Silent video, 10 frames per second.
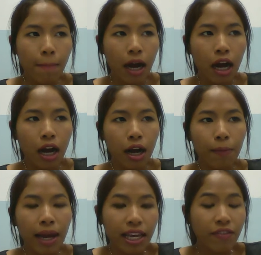
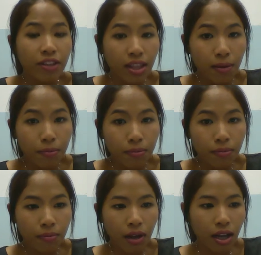by giving them
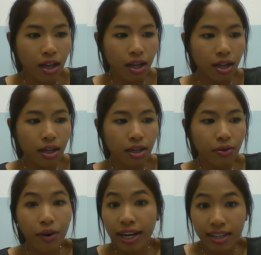
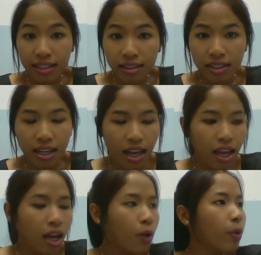writing.
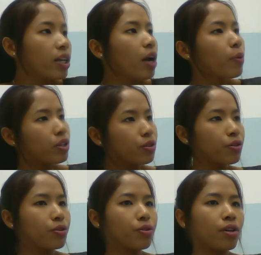What I want you
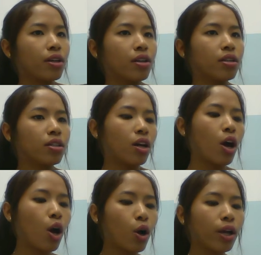to do is,
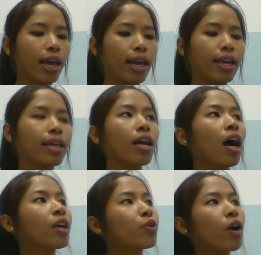okay,
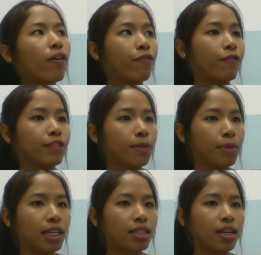here you have 15
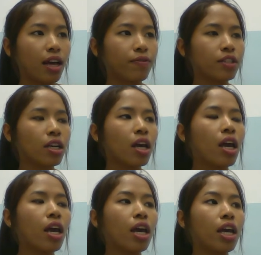minutes left.
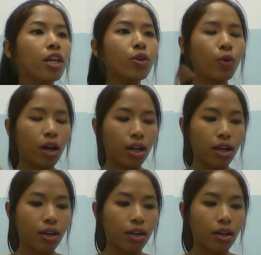In your